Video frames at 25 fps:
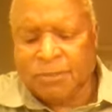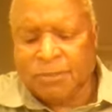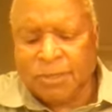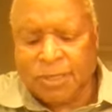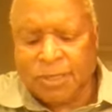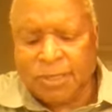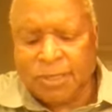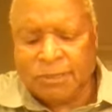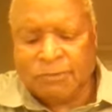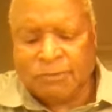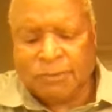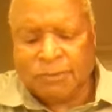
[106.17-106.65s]

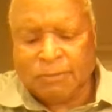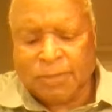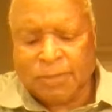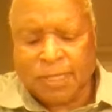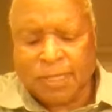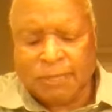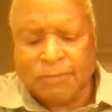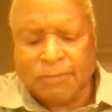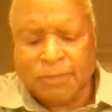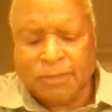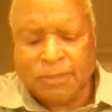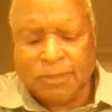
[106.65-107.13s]
Please
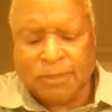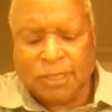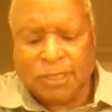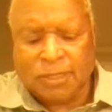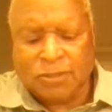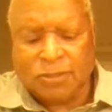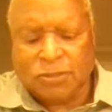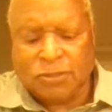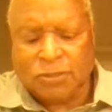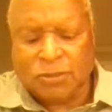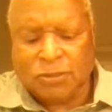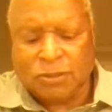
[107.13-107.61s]
remind me
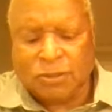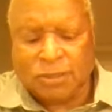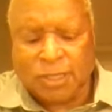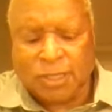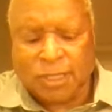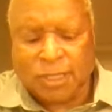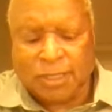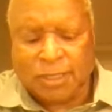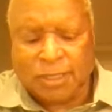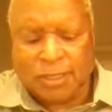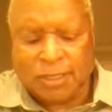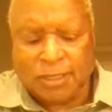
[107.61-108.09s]
that you are
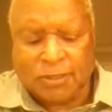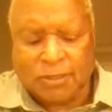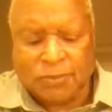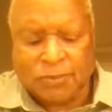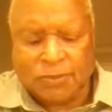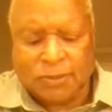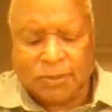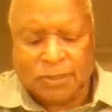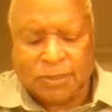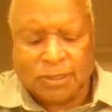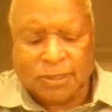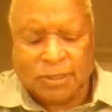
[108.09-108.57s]
not
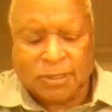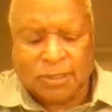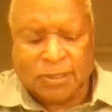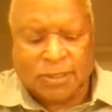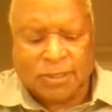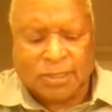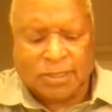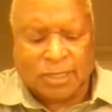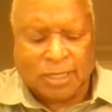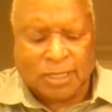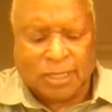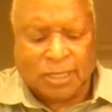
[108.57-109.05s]
interested in the
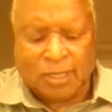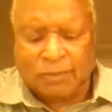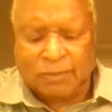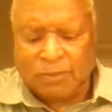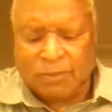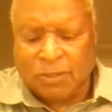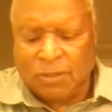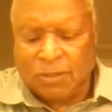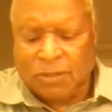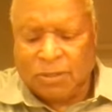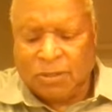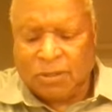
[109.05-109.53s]

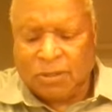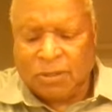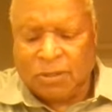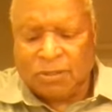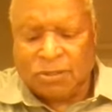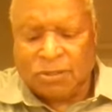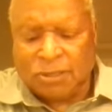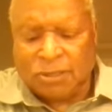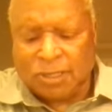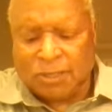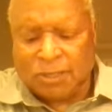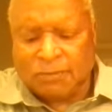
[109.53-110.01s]
same
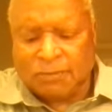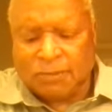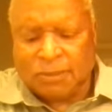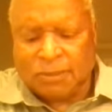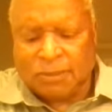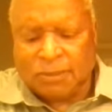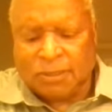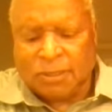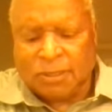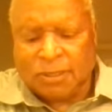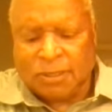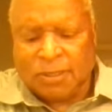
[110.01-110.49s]
or
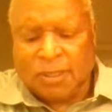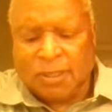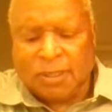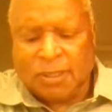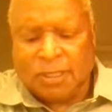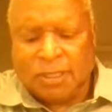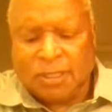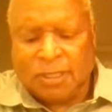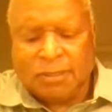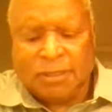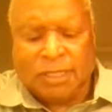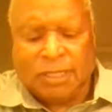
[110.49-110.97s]
judgment,
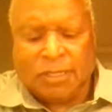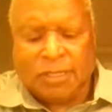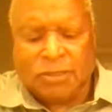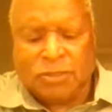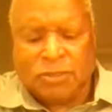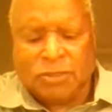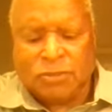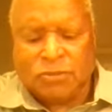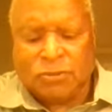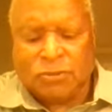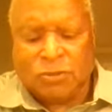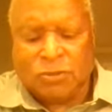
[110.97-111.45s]
and
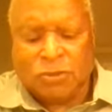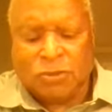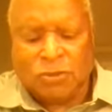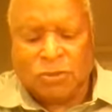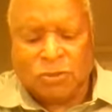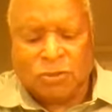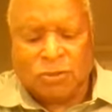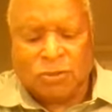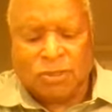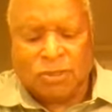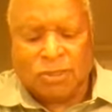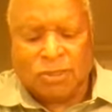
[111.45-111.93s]
that your
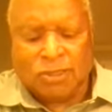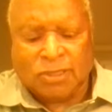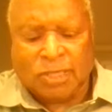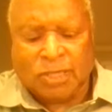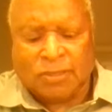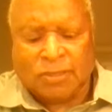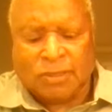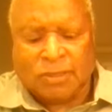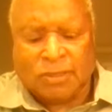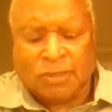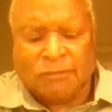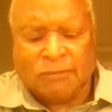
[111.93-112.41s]
core
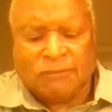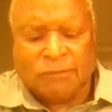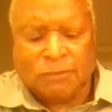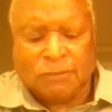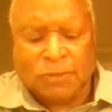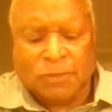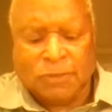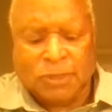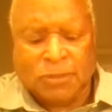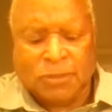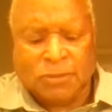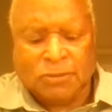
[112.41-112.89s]
desire is for
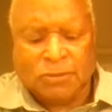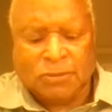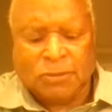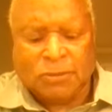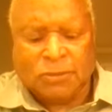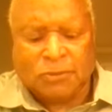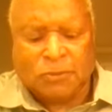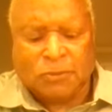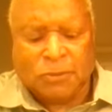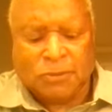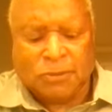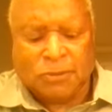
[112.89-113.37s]
me to
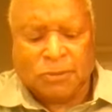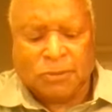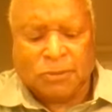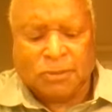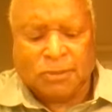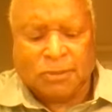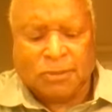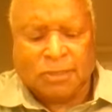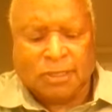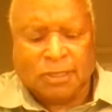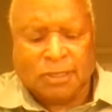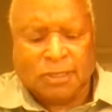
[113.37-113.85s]

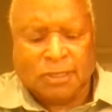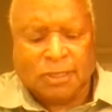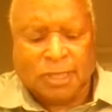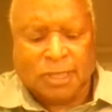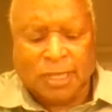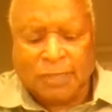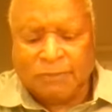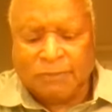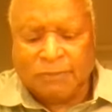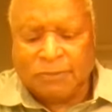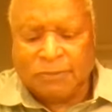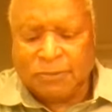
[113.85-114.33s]
experience the
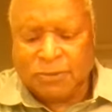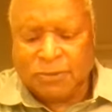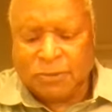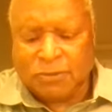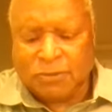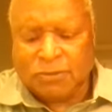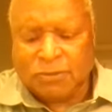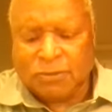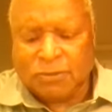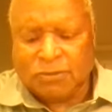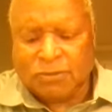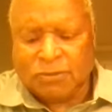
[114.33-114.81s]
life
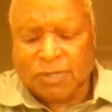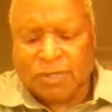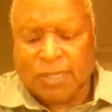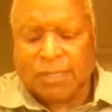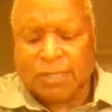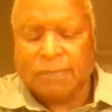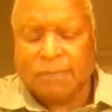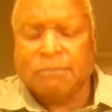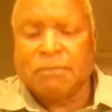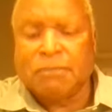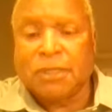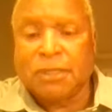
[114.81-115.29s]
you
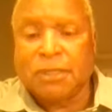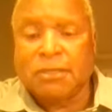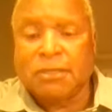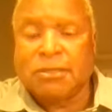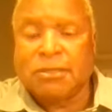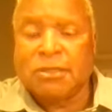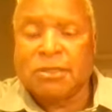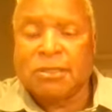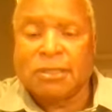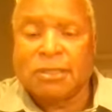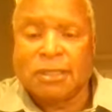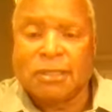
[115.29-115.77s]
created me
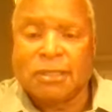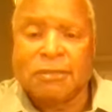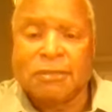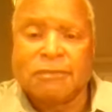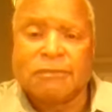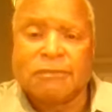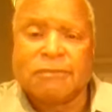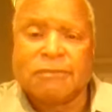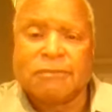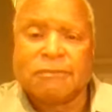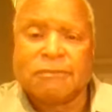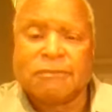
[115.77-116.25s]
to
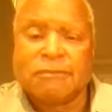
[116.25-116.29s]
live.